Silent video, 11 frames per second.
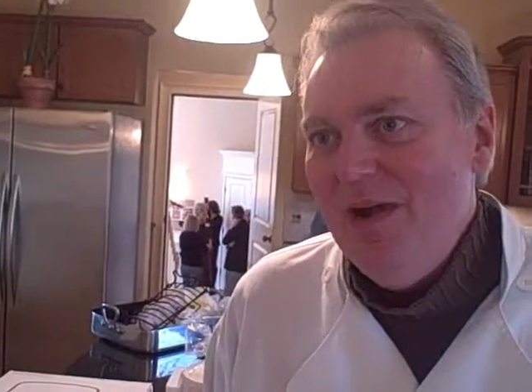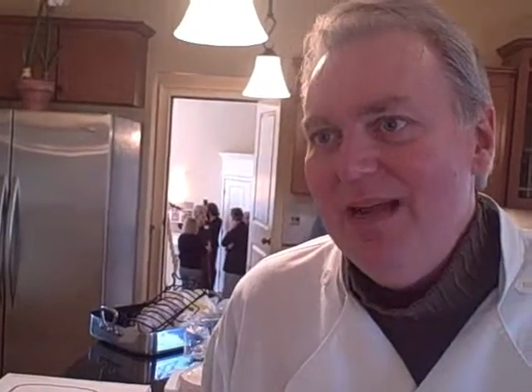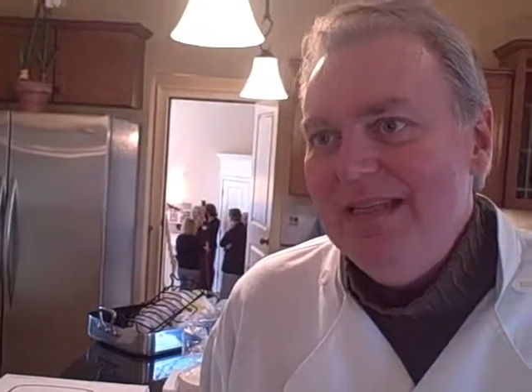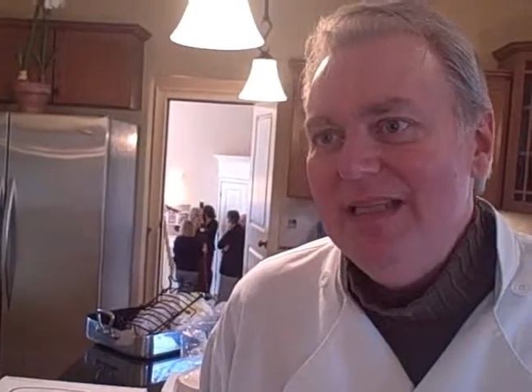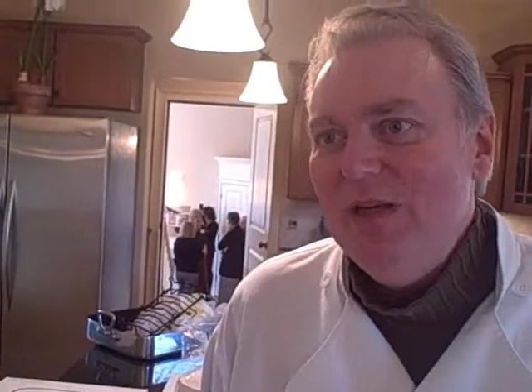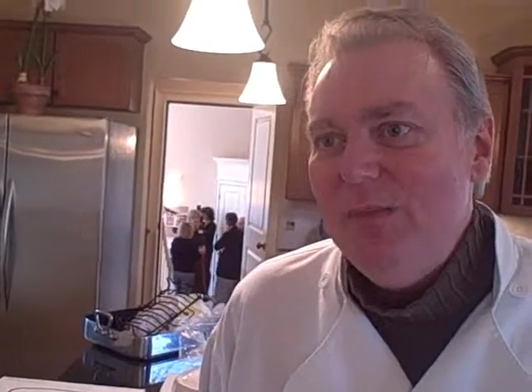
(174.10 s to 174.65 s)
And it's
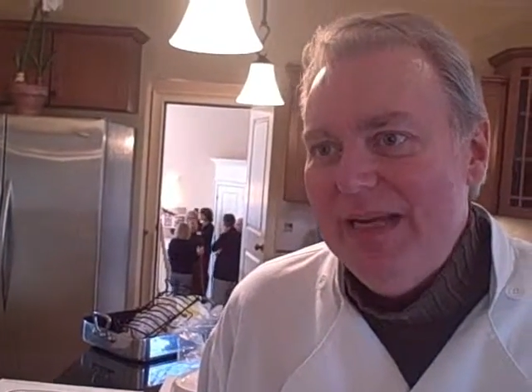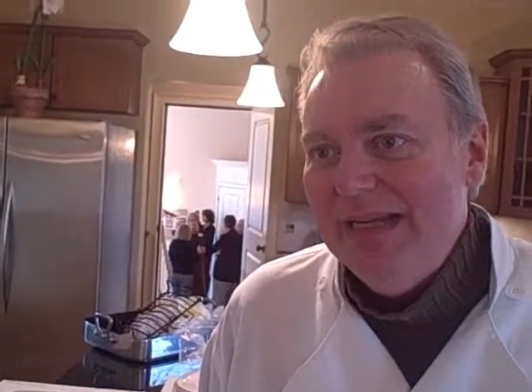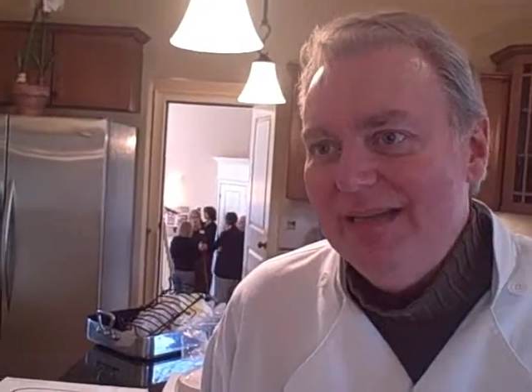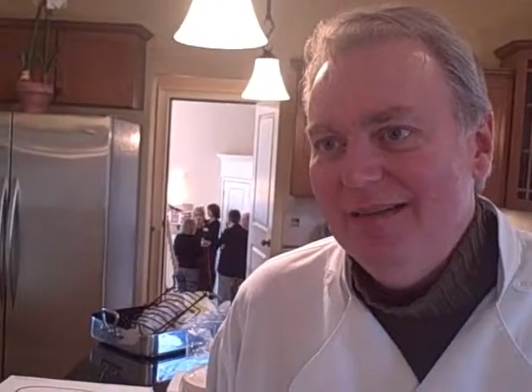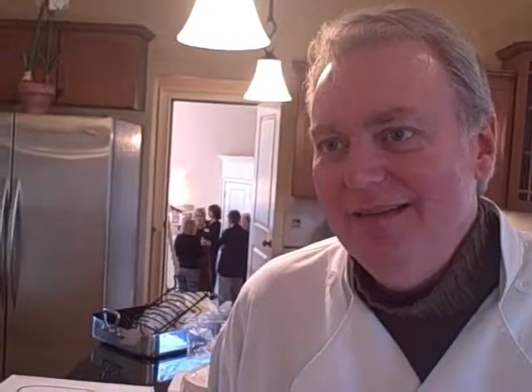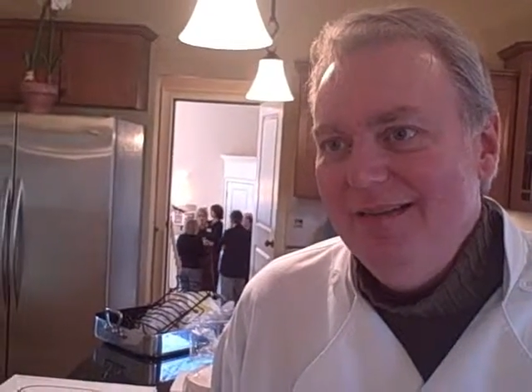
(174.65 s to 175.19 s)
because you're
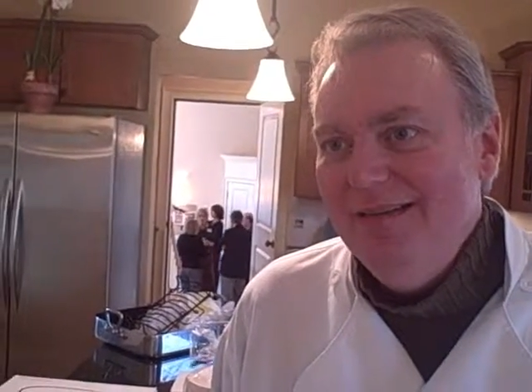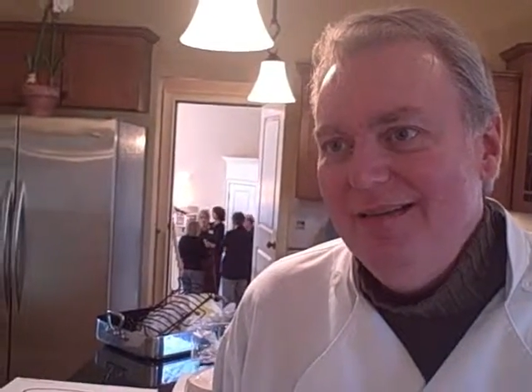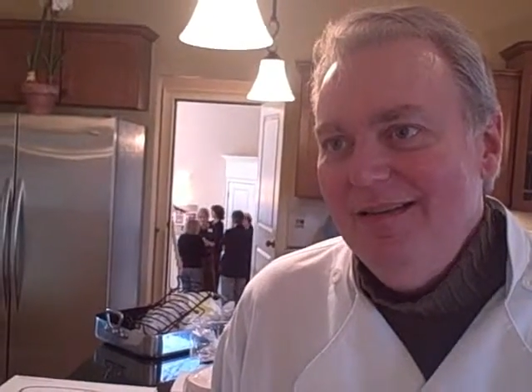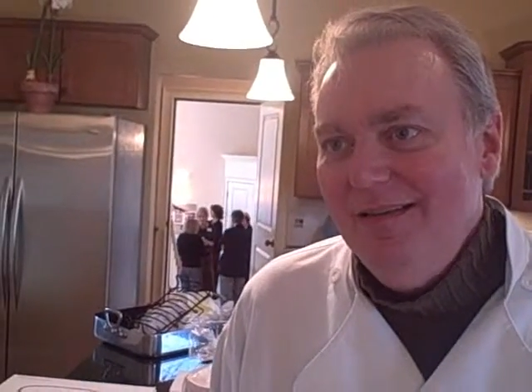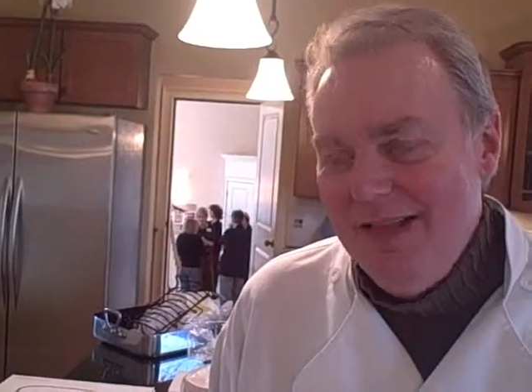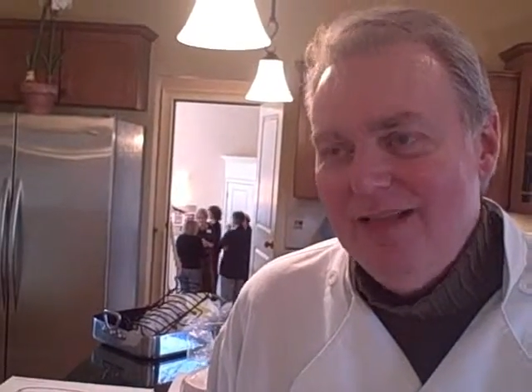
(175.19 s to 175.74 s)
messing it up
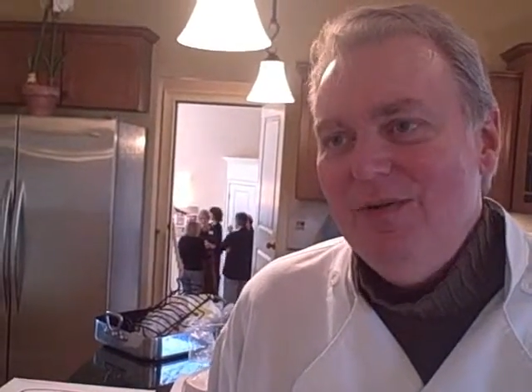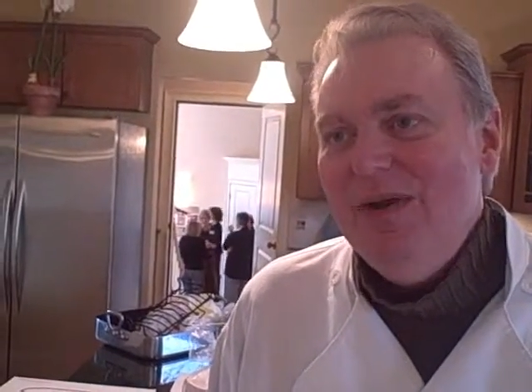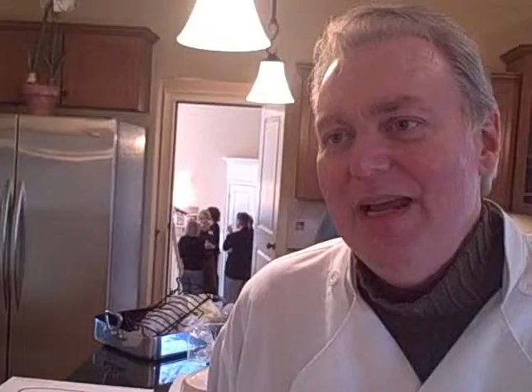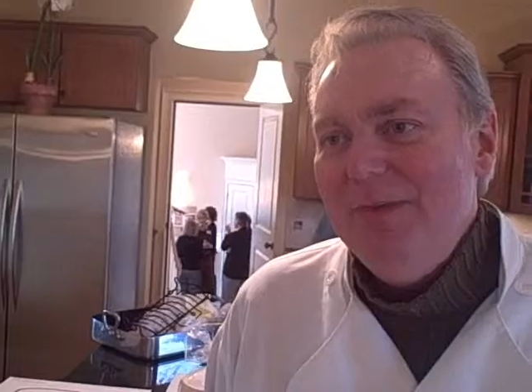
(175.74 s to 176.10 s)
by trying to